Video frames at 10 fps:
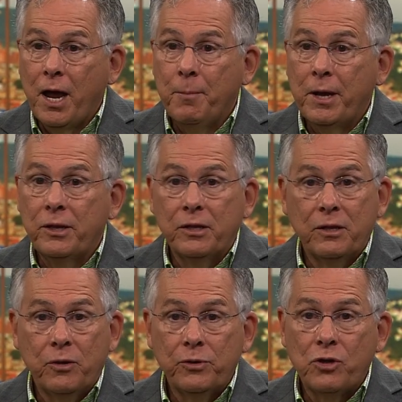I mean,
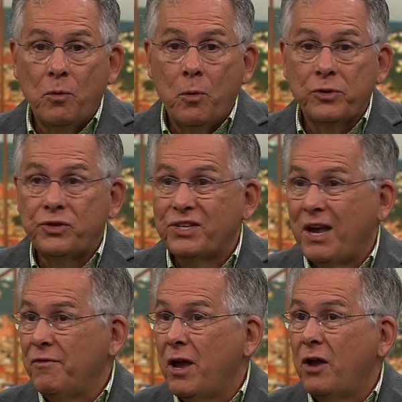there was almost
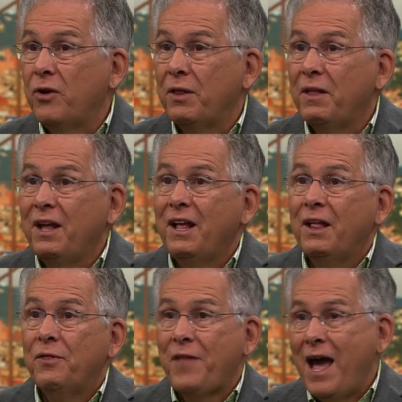
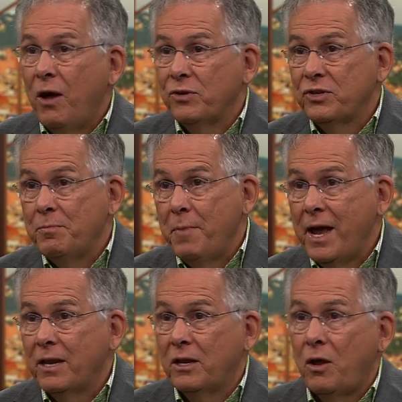700,000
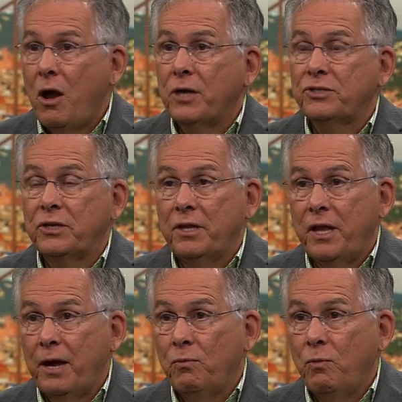men lost in
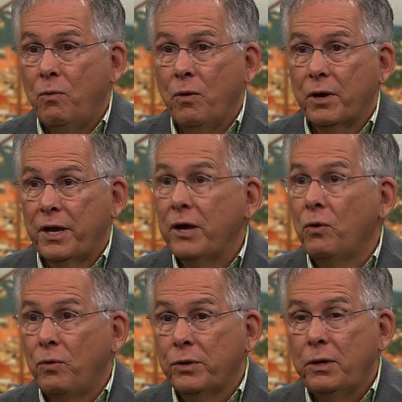that war,
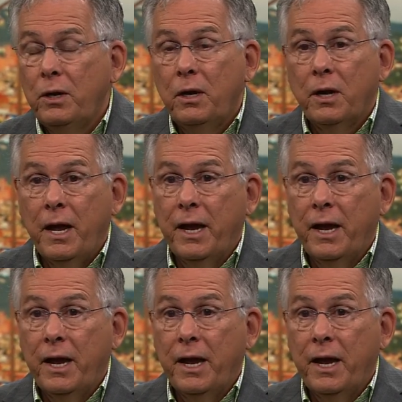killed, yeah.